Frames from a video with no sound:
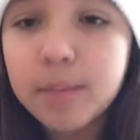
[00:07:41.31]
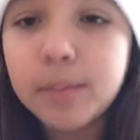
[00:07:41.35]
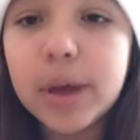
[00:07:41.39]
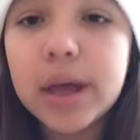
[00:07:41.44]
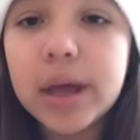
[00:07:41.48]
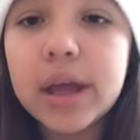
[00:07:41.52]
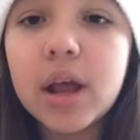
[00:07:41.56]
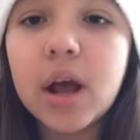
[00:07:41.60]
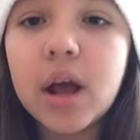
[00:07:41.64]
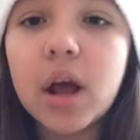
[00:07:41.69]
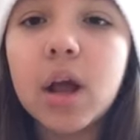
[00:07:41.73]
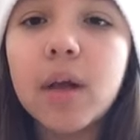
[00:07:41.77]

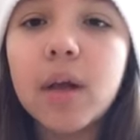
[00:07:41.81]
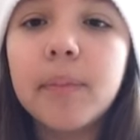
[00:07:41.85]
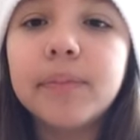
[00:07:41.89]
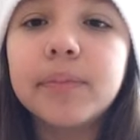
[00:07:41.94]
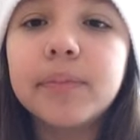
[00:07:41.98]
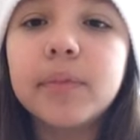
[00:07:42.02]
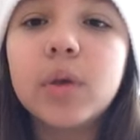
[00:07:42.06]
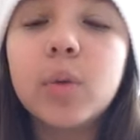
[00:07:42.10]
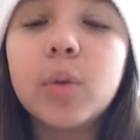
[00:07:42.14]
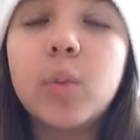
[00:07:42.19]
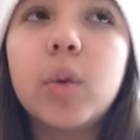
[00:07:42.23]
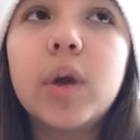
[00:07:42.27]
But
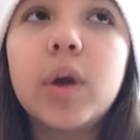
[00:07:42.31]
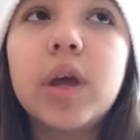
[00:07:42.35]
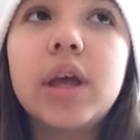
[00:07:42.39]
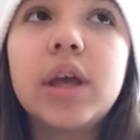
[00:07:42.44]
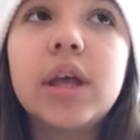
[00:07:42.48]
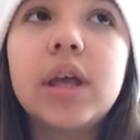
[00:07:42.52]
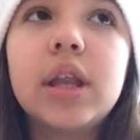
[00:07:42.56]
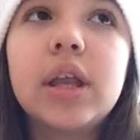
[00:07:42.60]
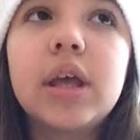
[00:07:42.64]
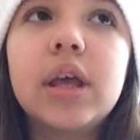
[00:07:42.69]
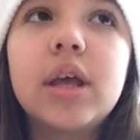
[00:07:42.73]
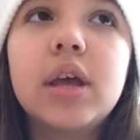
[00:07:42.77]

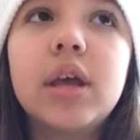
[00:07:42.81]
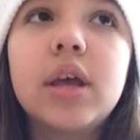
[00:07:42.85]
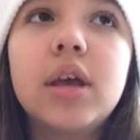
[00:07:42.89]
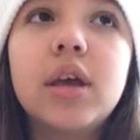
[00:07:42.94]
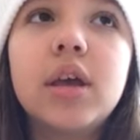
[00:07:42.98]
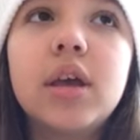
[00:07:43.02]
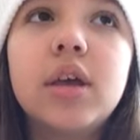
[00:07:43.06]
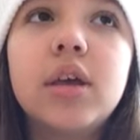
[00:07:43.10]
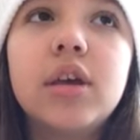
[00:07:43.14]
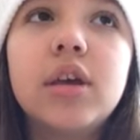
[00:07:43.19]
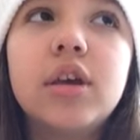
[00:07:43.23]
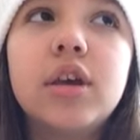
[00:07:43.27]
when
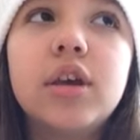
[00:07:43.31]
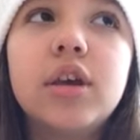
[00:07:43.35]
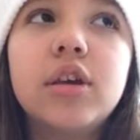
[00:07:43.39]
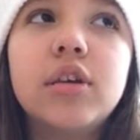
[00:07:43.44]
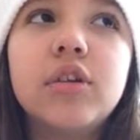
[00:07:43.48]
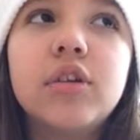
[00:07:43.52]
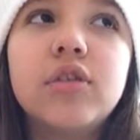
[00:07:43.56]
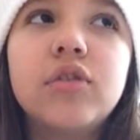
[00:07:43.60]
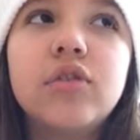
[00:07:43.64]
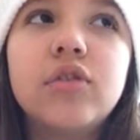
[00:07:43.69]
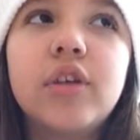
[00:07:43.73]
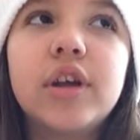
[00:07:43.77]

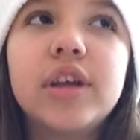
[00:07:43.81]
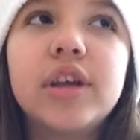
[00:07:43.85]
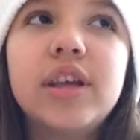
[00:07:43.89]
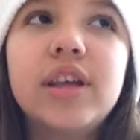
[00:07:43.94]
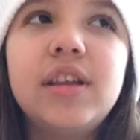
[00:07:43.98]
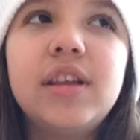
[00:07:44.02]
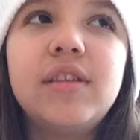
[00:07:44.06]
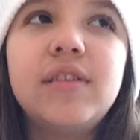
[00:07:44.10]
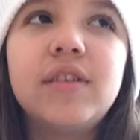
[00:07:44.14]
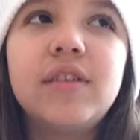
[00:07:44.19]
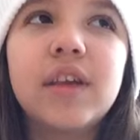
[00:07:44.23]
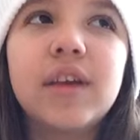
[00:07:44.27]

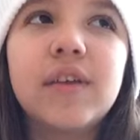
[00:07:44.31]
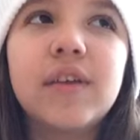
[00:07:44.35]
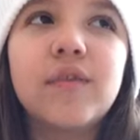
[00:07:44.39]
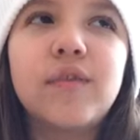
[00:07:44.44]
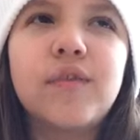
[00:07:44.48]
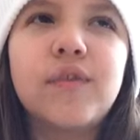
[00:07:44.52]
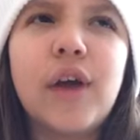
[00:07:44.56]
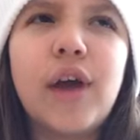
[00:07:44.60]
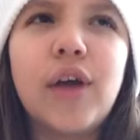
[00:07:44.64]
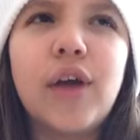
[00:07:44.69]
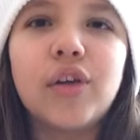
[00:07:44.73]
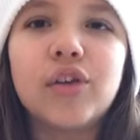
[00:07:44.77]
Lucky like
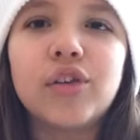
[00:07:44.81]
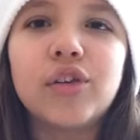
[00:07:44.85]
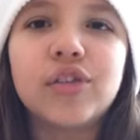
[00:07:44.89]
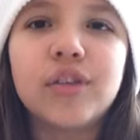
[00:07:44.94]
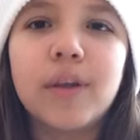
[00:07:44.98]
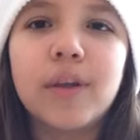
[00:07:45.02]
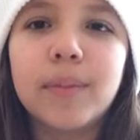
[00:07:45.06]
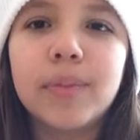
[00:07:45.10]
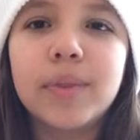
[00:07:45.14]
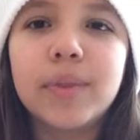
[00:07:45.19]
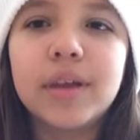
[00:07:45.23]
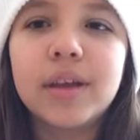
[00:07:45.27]
fell or
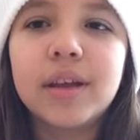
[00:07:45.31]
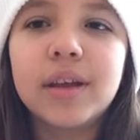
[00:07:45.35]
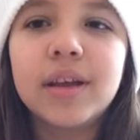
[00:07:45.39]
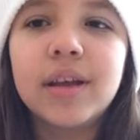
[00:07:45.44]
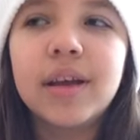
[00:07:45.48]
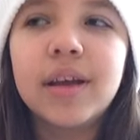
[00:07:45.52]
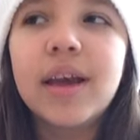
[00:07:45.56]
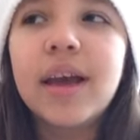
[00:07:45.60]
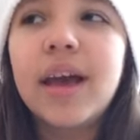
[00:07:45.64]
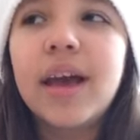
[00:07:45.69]
something,